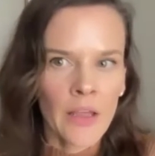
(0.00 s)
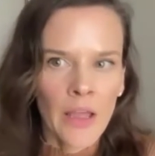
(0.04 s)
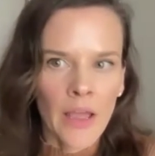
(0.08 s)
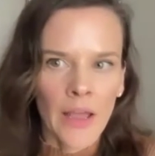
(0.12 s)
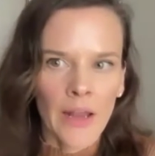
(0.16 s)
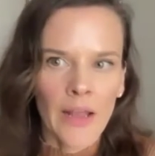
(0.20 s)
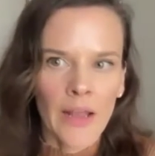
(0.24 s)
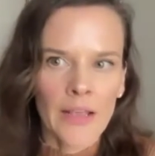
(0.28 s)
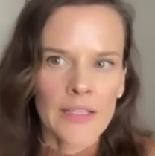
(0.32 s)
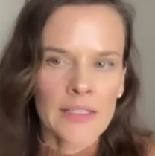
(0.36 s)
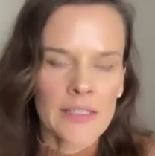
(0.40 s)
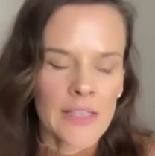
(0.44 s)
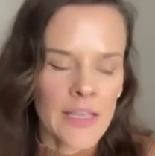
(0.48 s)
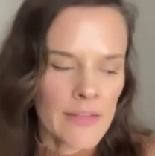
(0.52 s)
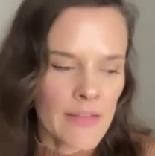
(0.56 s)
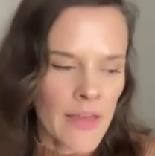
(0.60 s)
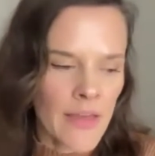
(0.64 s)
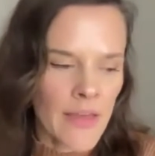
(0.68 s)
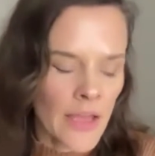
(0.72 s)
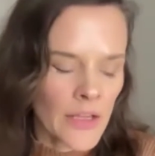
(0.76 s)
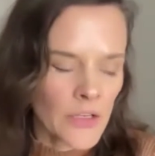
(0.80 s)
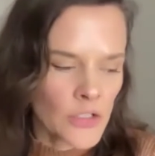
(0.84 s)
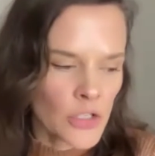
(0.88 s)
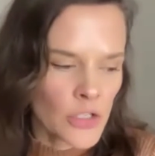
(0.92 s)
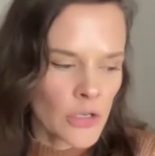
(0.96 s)
And I say
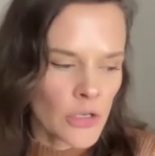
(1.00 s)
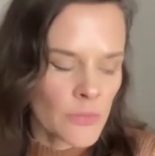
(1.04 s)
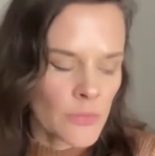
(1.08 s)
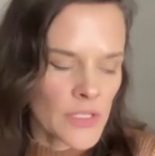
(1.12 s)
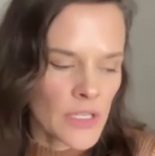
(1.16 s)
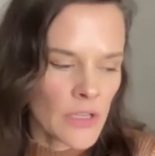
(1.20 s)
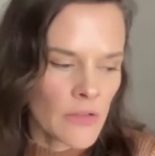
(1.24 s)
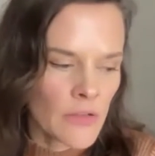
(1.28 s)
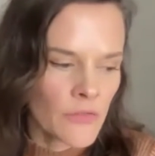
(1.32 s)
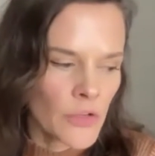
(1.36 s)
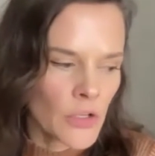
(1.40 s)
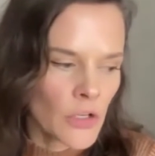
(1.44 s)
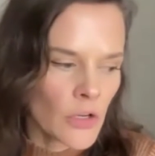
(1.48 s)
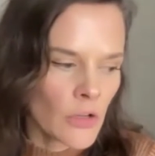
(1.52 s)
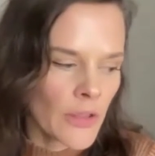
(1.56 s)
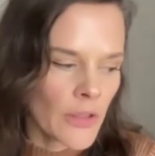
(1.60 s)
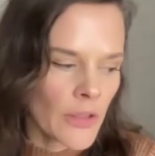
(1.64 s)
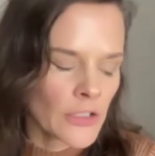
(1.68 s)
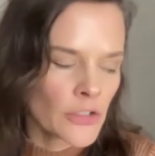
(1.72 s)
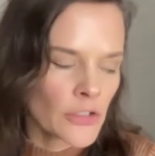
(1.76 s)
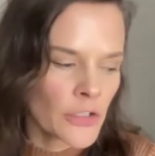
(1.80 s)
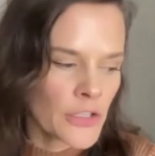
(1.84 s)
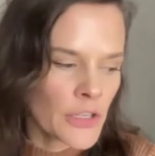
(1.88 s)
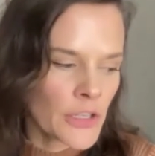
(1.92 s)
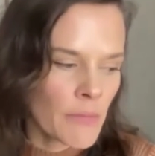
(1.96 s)
that in terms of,
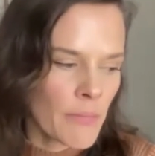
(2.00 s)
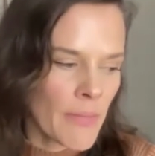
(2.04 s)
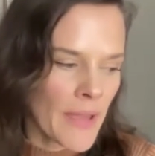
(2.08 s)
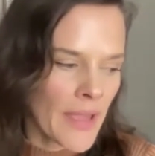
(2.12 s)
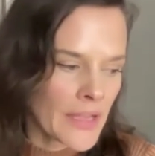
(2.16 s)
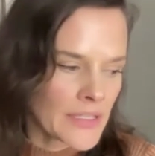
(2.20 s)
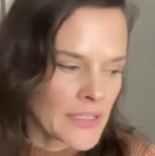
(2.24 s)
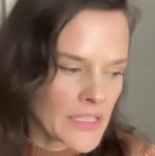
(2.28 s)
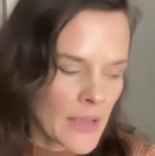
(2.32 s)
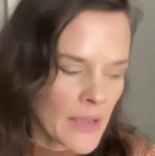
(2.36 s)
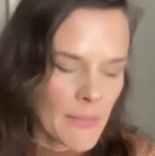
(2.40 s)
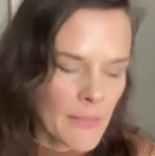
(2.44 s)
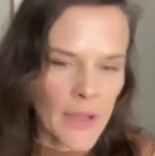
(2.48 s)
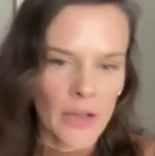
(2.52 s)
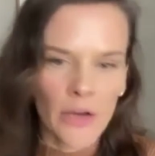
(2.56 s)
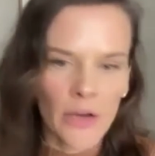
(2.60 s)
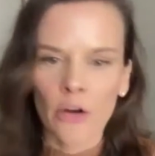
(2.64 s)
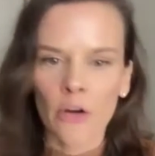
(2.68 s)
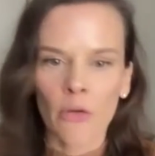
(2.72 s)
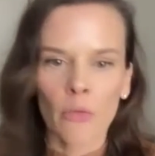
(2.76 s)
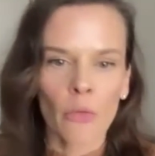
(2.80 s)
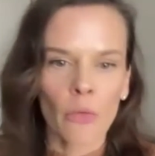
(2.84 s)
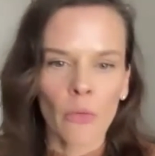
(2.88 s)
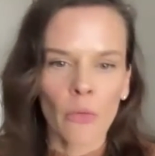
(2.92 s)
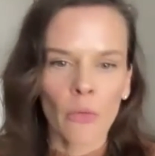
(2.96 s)
like during the pandemic
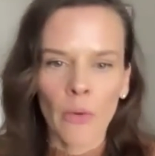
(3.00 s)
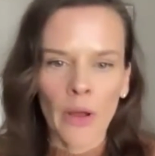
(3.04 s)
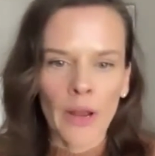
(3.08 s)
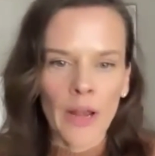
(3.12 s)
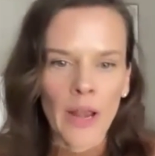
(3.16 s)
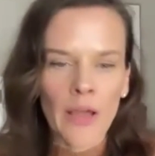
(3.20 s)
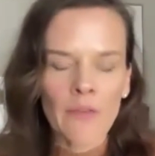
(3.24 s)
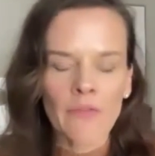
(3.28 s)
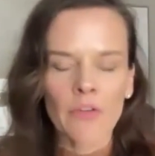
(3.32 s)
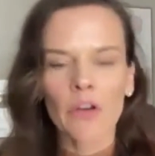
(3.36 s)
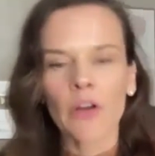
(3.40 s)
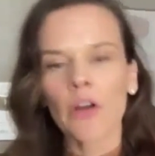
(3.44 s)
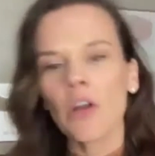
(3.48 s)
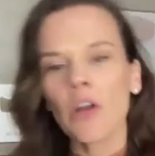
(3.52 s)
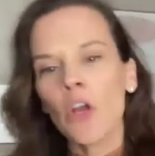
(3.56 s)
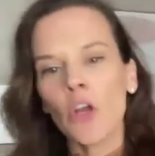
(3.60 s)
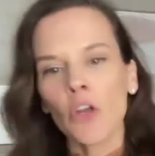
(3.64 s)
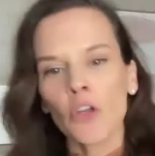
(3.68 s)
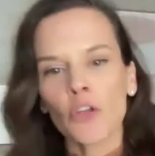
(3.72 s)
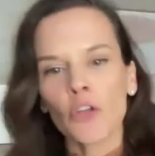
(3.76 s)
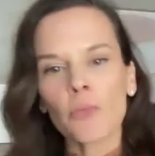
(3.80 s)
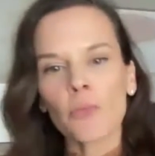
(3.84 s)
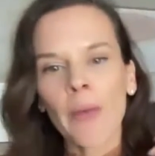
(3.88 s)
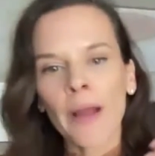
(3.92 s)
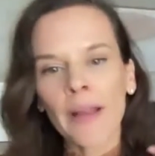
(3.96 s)
or whenever,
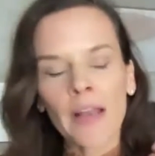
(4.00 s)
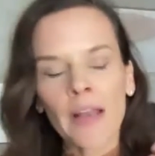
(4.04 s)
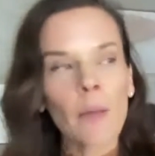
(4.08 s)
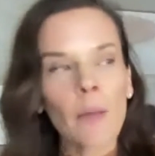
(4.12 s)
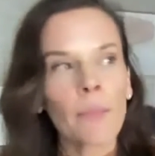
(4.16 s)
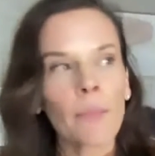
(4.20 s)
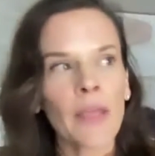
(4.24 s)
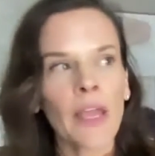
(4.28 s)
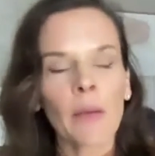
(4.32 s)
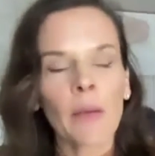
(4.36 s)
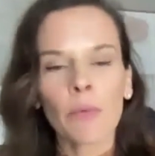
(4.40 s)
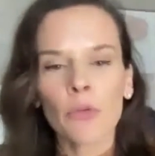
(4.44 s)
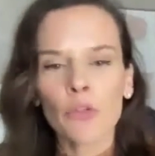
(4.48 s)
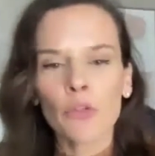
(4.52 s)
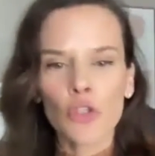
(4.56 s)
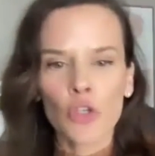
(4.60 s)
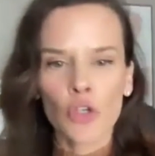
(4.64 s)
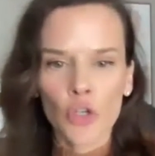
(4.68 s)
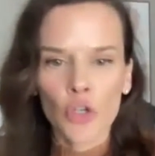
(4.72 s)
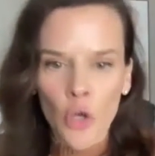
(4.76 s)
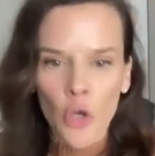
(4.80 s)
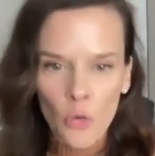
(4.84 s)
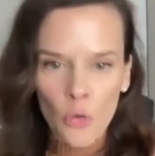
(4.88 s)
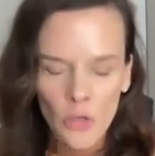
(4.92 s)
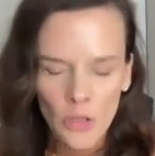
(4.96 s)
you might not be able to
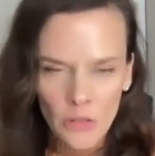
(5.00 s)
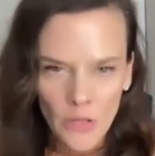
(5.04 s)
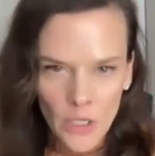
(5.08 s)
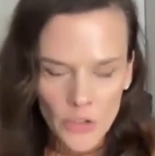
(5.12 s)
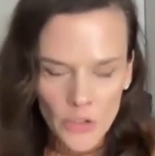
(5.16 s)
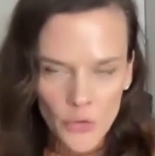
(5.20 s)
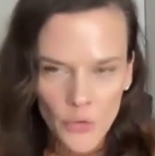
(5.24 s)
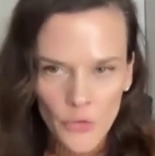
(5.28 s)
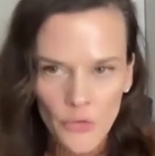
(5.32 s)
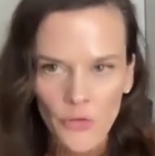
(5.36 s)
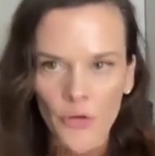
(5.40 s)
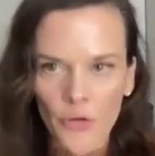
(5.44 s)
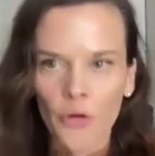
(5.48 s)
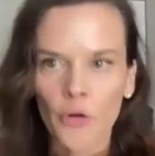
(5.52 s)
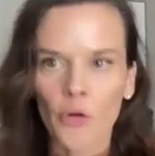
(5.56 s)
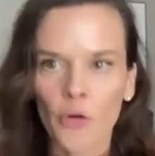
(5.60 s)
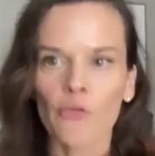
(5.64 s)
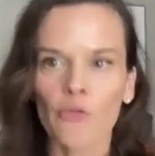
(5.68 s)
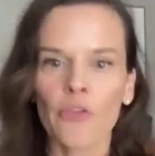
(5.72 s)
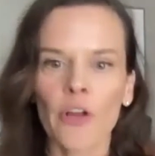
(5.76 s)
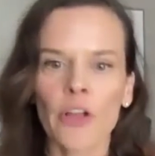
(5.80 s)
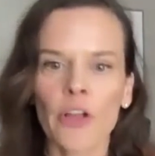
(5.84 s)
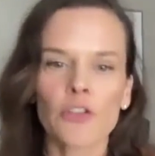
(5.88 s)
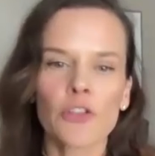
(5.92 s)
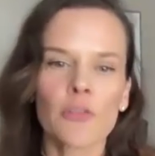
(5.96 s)
go to lunch with your
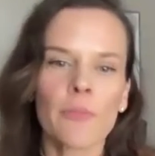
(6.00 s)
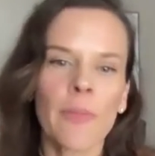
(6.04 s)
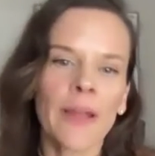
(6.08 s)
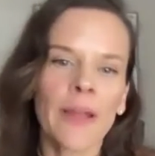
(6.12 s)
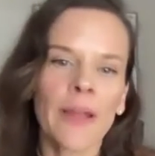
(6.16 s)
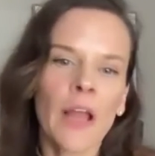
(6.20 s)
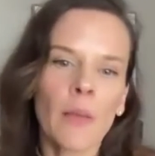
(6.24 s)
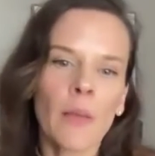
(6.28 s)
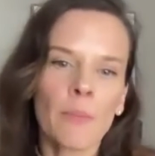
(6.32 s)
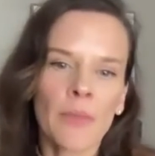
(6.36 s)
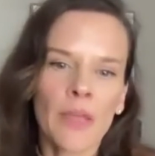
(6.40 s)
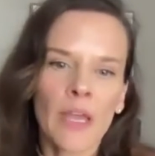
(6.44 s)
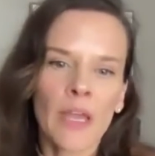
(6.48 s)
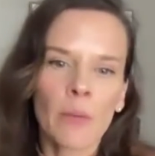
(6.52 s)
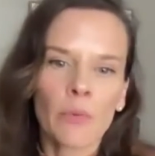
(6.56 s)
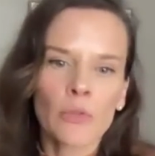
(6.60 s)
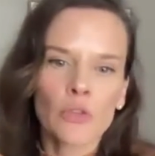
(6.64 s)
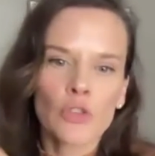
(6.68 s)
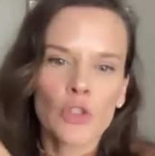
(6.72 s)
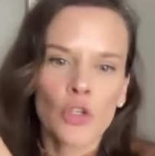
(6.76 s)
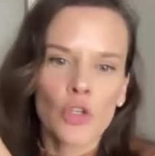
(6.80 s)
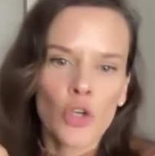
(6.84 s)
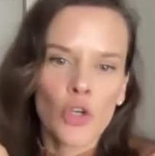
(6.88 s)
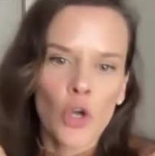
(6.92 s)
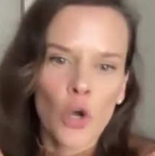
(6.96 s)
girlfriends. You might not be able
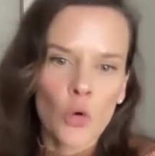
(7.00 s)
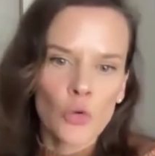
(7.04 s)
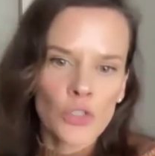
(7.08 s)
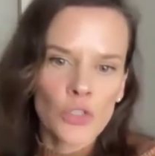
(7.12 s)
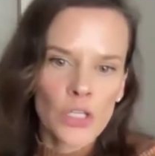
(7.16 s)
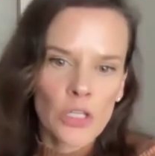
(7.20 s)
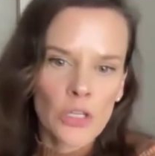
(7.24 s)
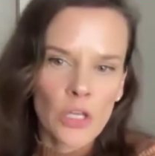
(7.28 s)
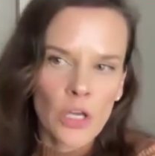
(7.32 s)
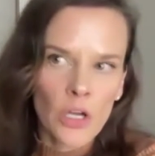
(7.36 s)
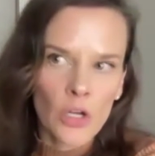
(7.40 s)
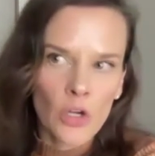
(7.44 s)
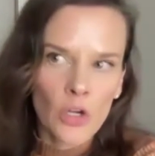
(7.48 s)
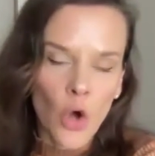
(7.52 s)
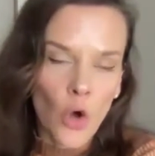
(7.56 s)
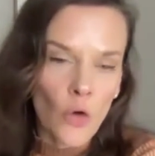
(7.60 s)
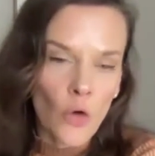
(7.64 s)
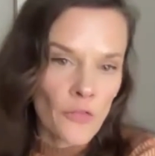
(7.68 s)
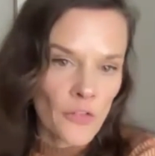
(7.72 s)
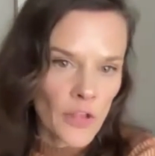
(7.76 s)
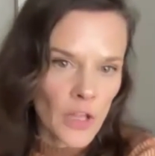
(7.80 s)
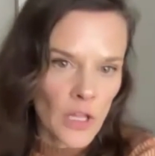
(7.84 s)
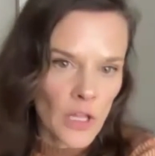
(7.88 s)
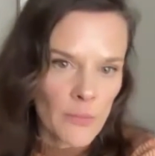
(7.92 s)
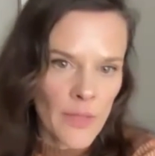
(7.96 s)
to go to the
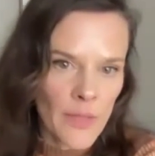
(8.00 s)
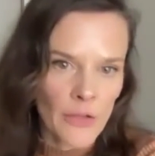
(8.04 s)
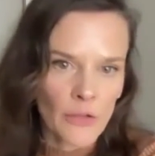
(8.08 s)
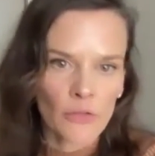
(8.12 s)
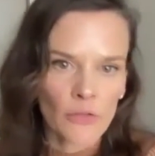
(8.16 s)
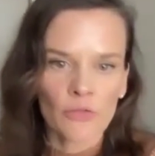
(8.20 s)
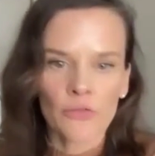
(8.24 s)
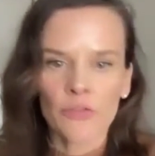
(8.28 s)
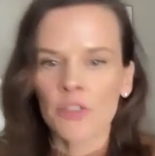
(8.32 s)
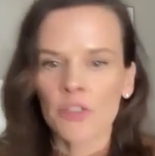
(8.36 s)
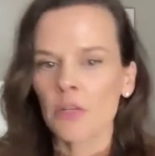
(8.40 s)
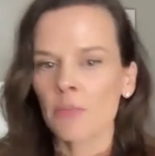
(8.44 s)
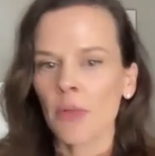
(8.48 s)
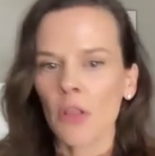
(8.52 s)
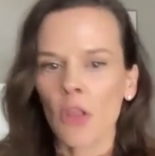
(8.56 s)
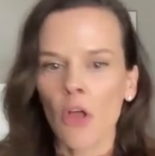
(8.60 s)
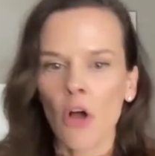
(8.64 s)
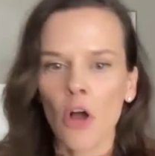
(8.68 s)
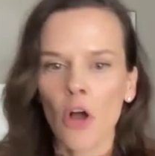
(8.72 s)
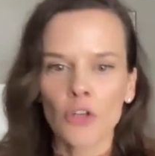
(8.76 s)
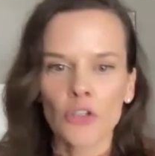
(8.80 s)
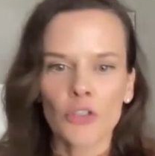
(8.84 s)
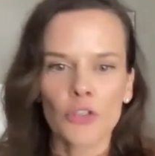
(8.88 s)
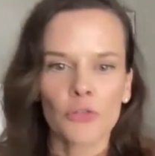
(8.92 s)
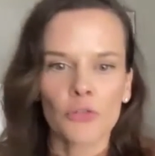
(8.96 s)
golf club that you used to
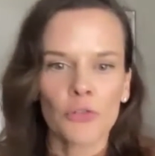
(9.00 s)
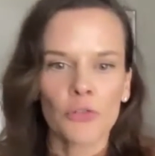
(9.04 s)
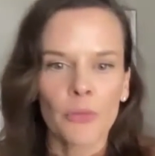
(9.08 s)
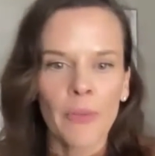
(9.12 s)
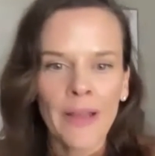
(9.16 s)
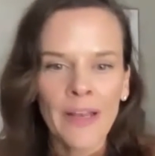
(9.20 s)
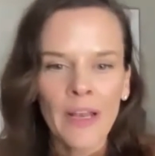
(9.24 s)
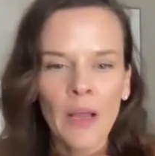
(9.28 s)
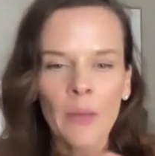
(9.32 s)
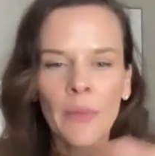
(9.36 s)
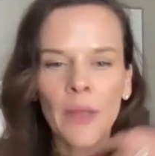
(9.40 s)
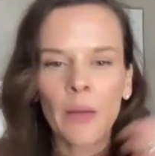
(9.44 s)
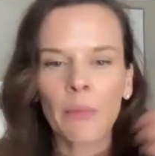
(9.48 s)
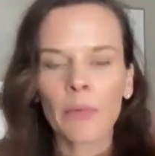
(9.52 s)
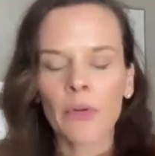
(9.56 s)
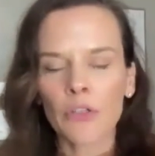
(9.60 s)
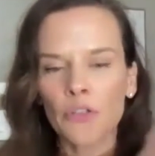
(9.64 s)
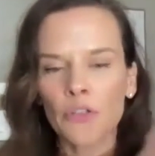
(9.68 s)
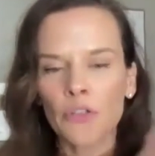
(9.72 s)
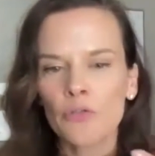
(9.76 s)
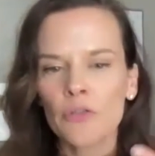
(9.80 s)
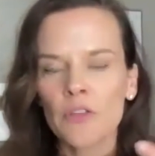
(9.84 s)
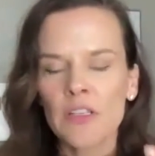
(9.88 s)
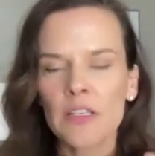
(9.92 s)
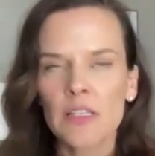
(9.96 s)
belong to. You might not be able to
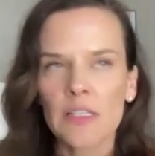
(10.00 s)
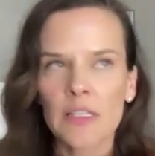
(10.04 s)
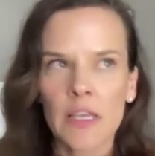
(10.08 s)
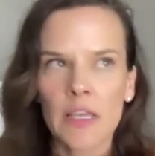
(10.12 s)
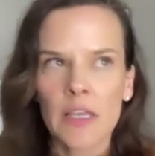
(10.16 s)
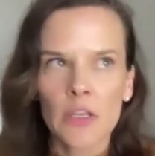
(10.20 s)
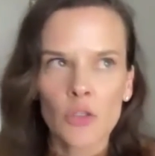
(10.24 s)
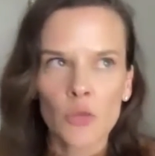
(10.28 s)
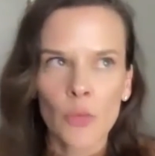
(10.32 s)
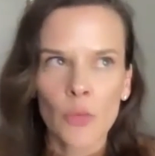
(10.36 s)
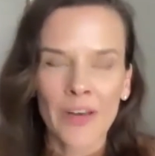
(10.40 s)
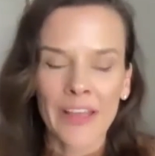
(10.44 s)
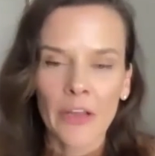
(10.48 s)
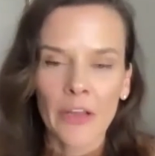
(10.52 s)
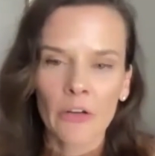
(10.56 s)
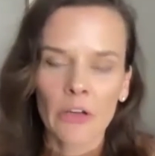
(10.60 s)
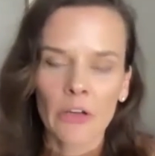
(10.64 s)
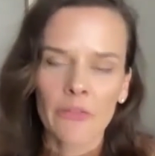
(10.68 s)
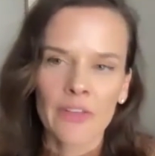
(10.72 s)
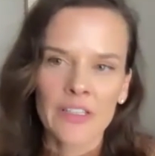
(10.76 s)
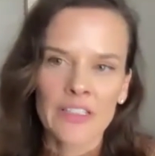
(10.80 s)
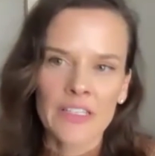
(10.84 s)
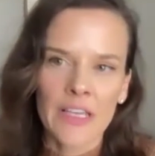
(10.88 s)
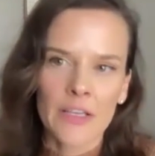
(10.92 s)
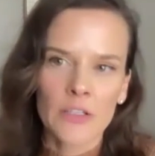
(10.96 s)
do these things when
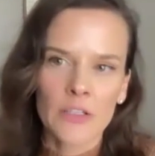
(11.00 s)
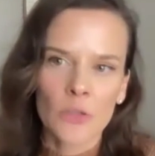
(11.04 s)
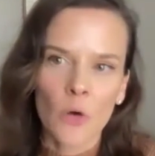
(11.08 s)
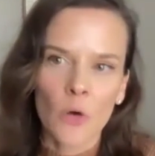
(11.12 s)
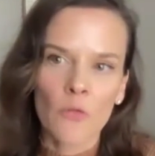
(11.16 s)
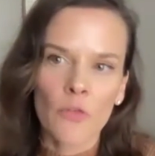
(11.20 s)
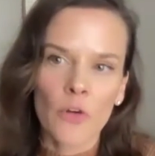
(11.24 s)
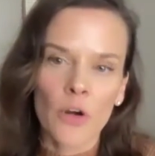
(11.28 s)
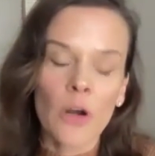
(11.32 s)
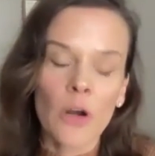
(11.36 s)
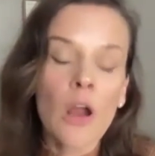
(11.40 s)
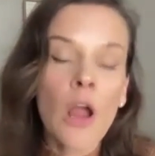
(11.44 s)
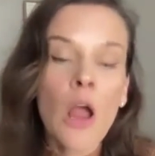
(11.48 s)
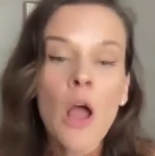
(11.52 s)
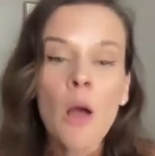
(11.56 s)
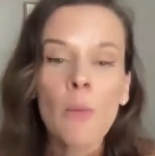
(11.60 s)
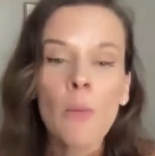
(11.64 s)
caregiving takes over.